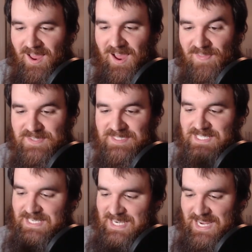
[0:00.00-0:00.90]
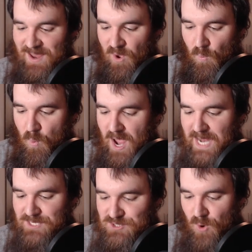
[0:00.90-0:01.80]
uh, this is indeed
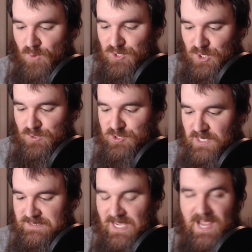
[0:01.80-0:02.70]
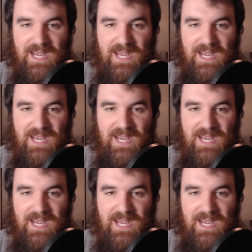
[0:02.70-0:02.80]
why don't you just die?